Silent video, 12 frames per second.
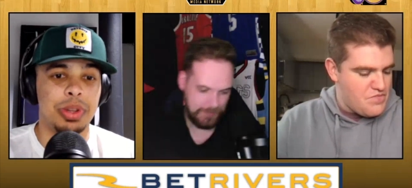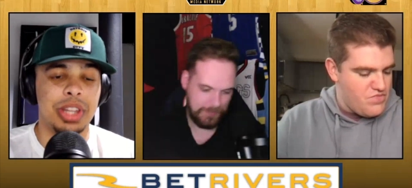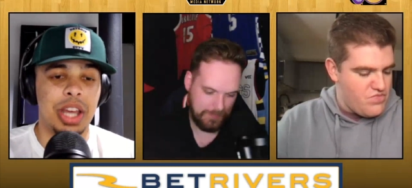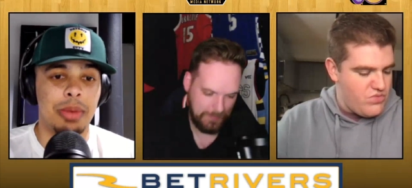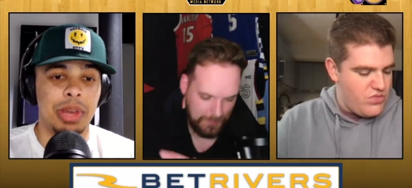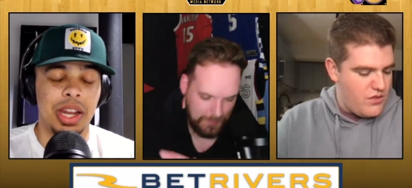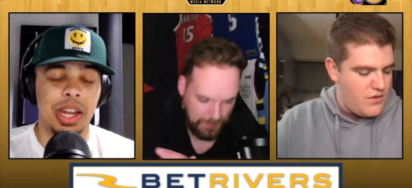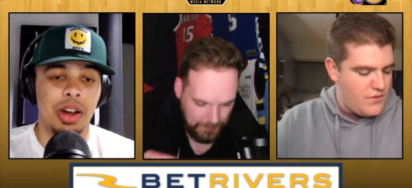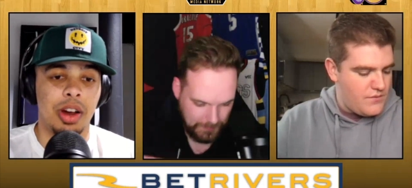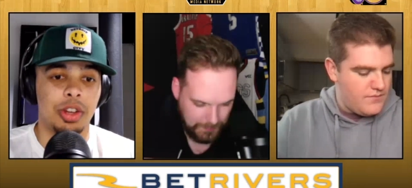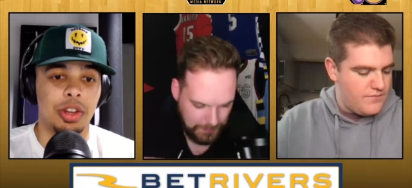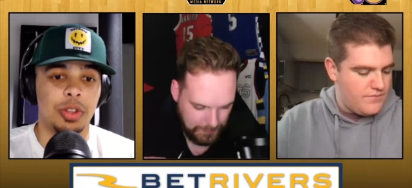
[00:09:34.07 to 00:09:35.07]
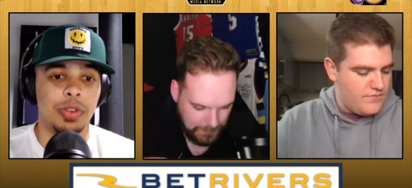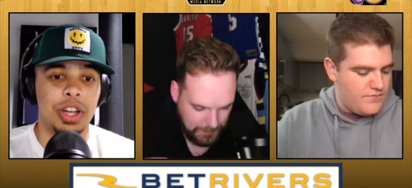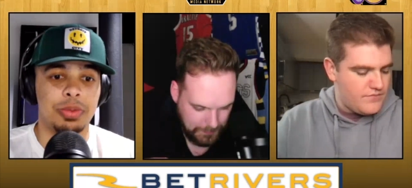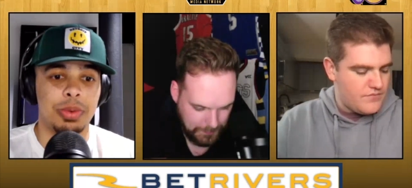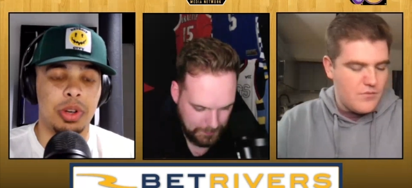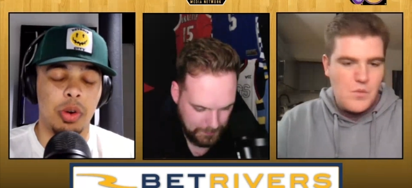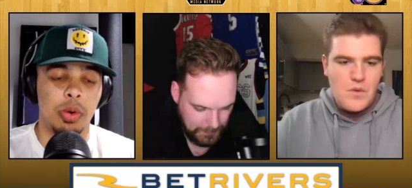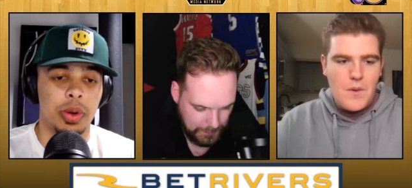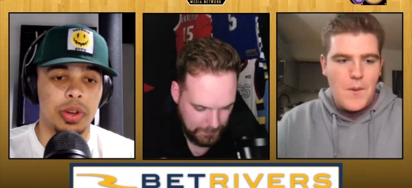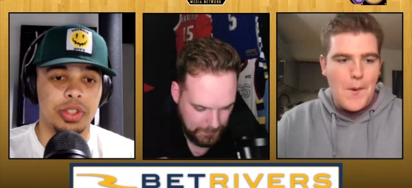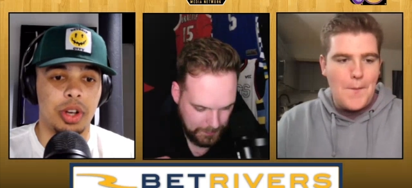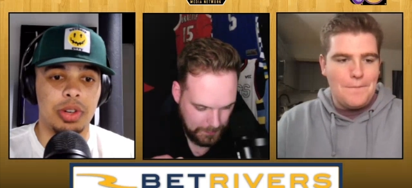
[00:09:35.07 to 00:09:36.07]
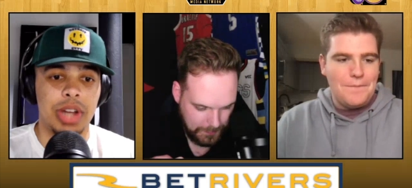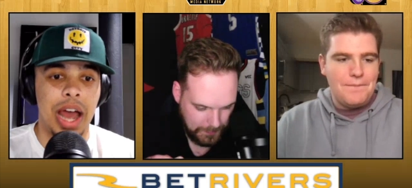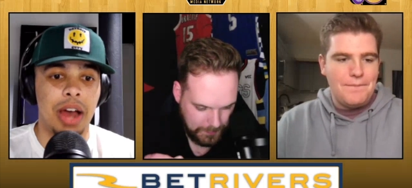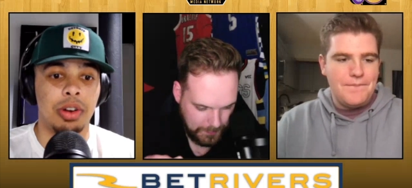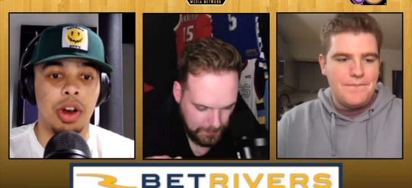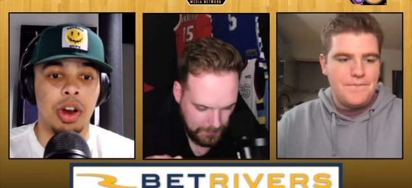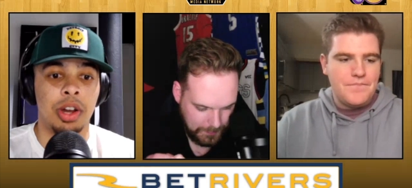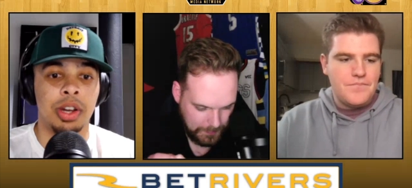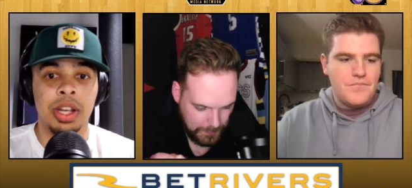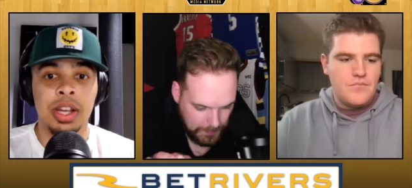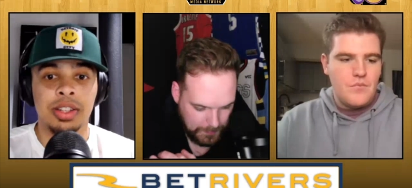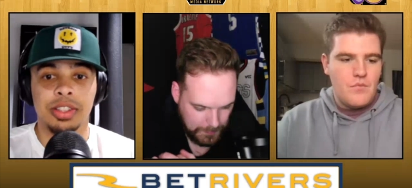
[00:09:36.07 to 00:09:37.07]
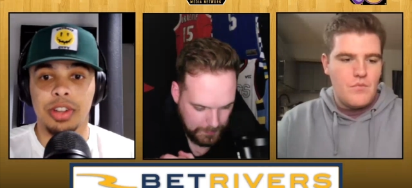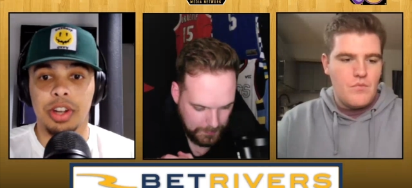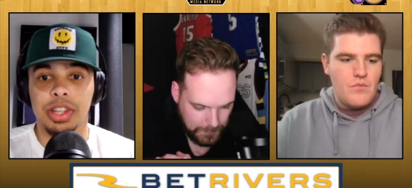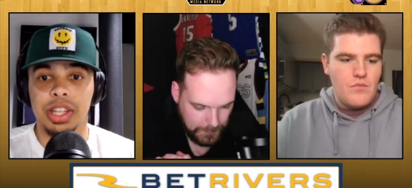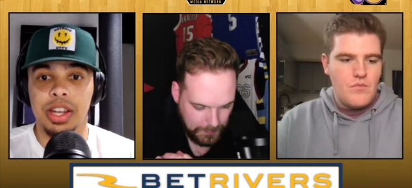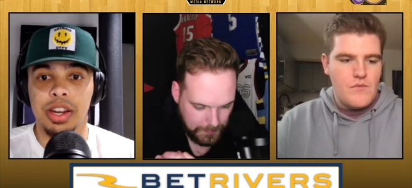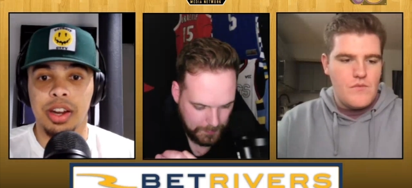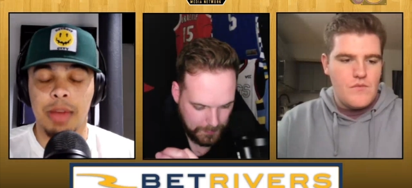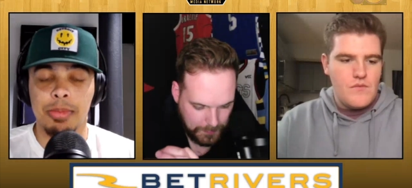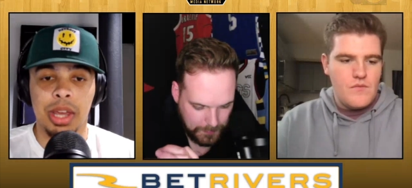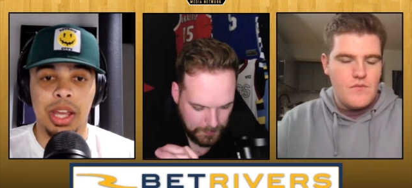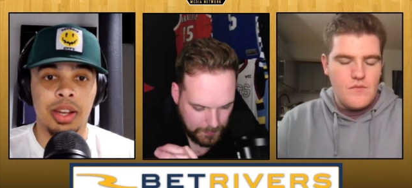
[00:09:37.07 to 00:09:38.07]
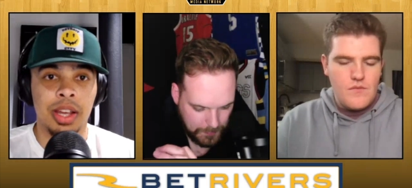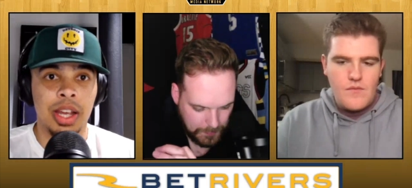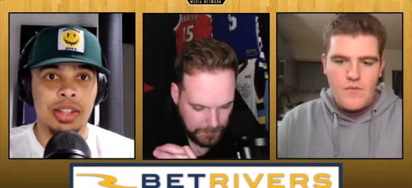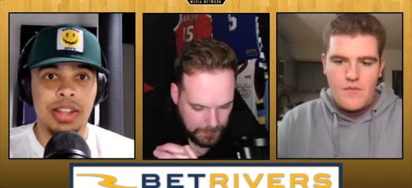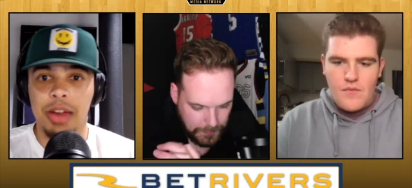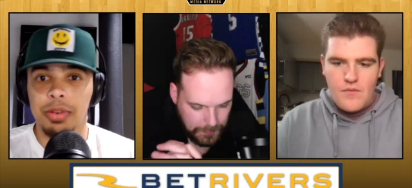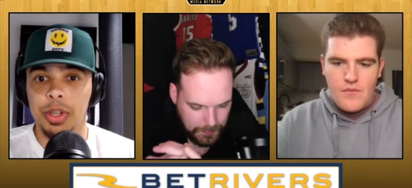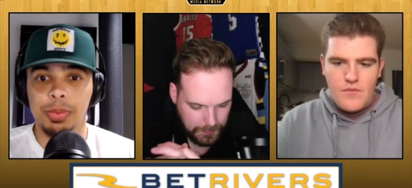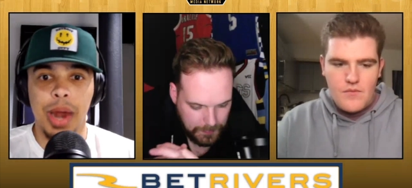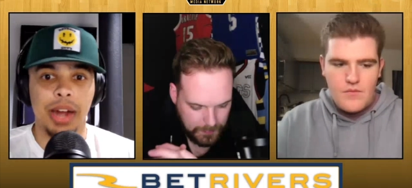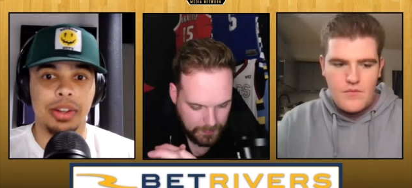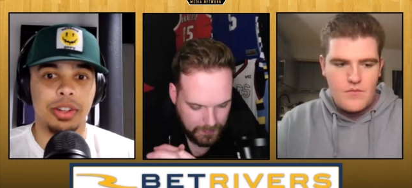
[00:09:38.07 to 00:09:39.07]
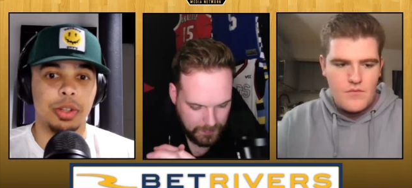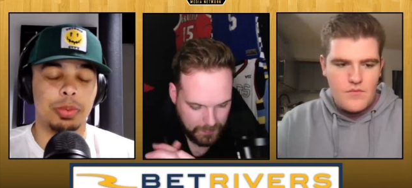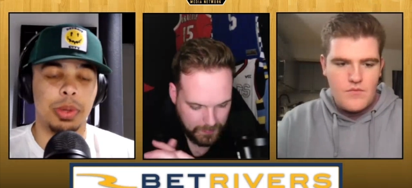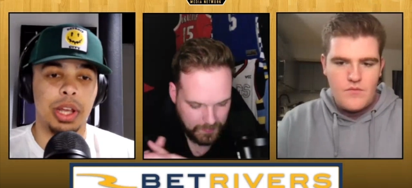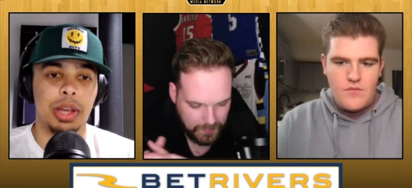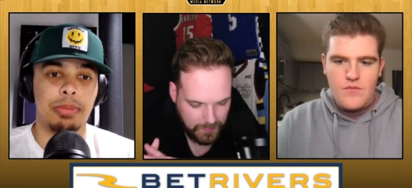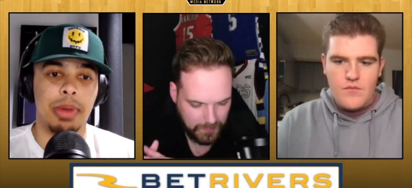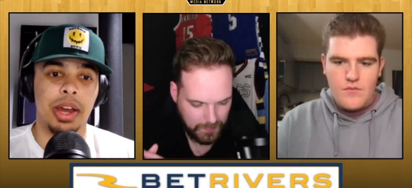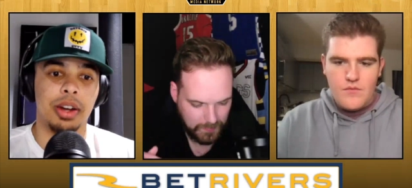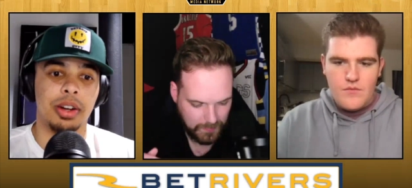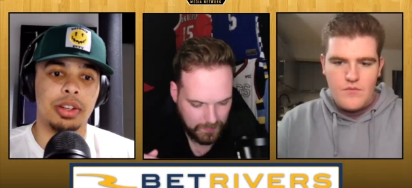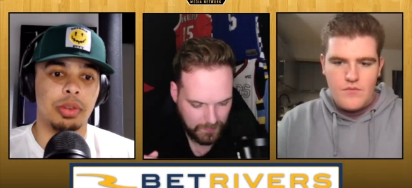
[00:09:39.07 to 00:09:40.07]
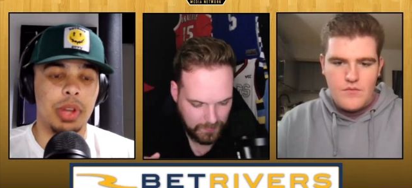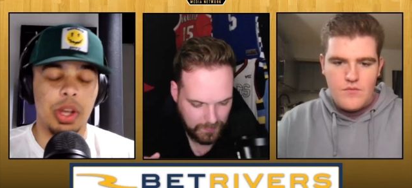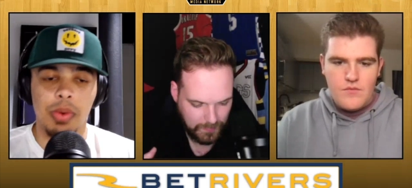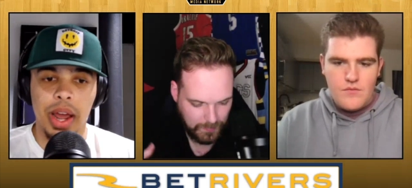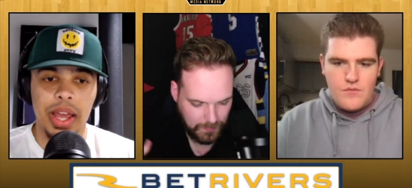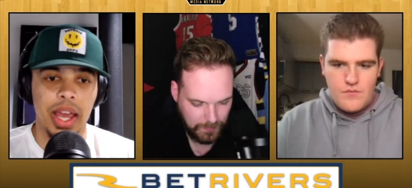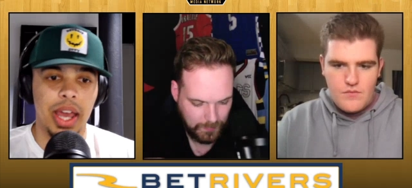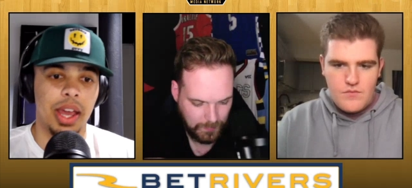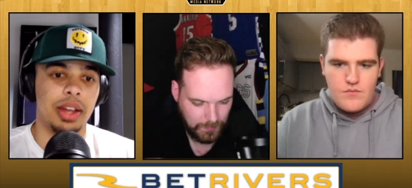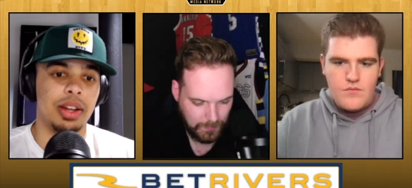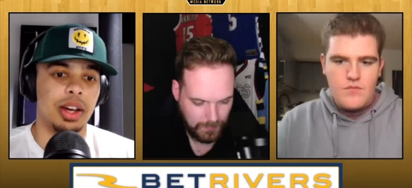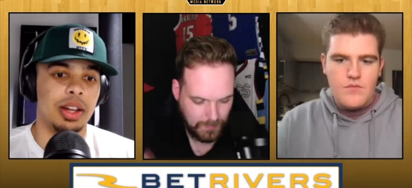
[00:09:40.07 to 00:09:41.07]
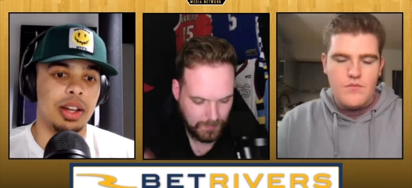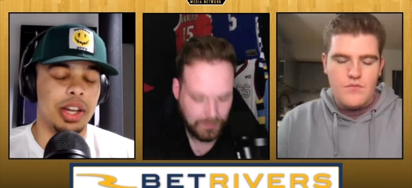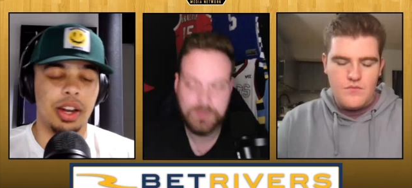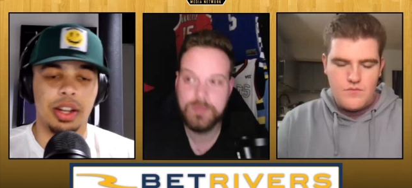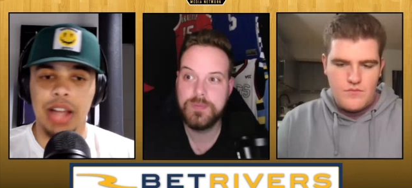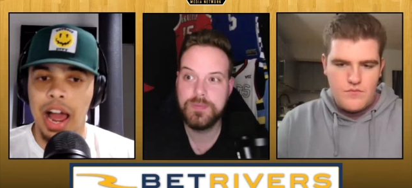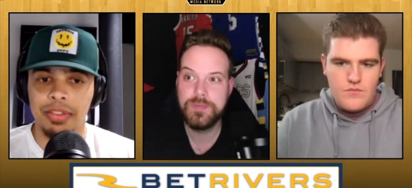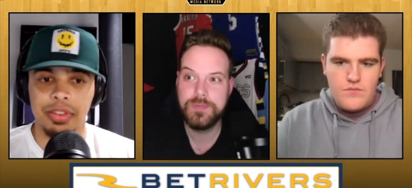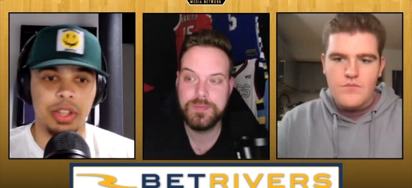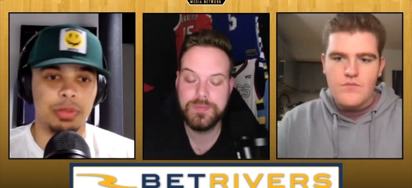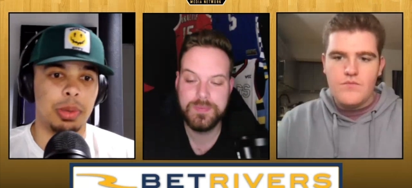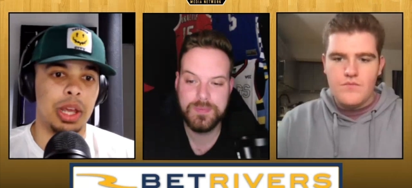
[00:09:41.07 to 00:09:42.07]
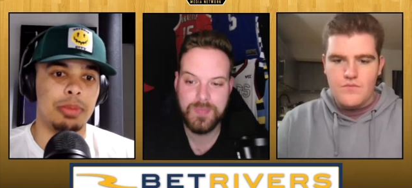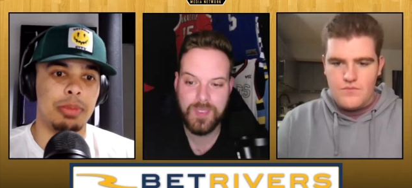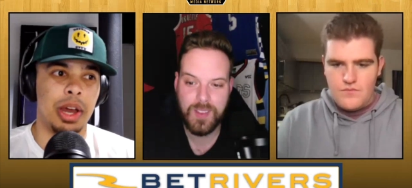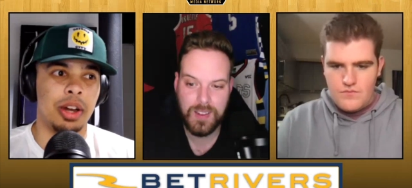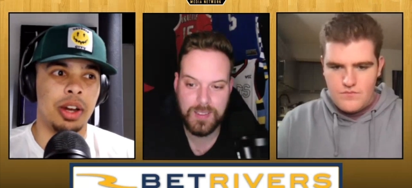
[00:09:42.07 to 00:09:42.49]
Speaker 1: them, getting all those freshmen who we were so down on to start the year. I mean, Tyrese Proctor's playing better. Dariq Whitehead, Derek Lively's playing better.